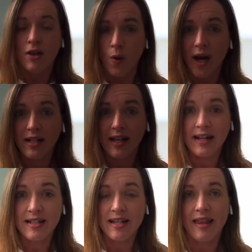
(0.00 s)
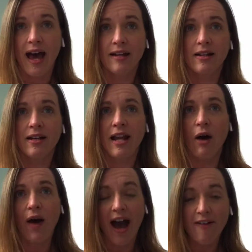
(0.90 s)
go ahead and get into that.
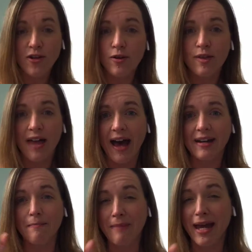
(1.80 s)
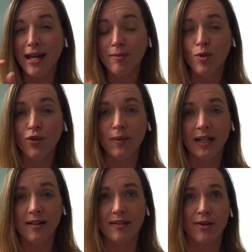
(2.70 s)
Now, after that main
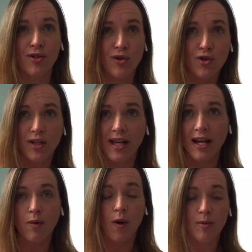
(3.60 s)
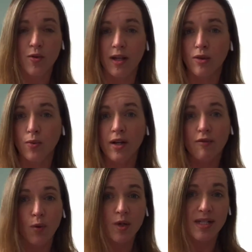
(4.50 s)
movement, there's usually anywhere between 3 to
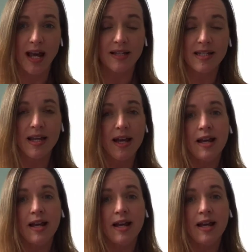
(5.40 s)
4 sets,